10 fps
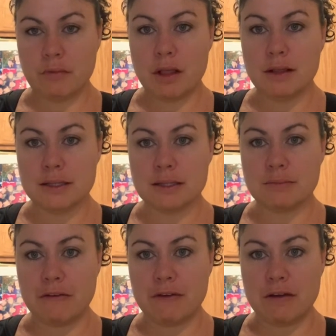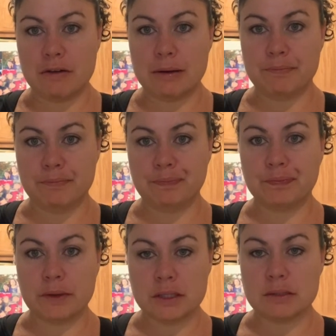This is my favorite.
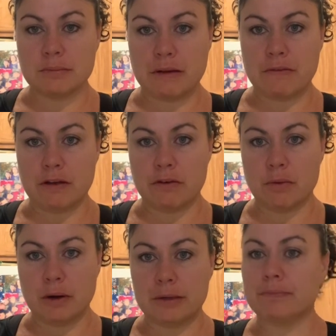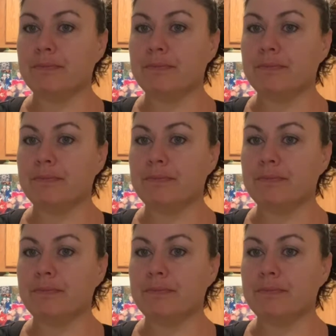This is my favorite one.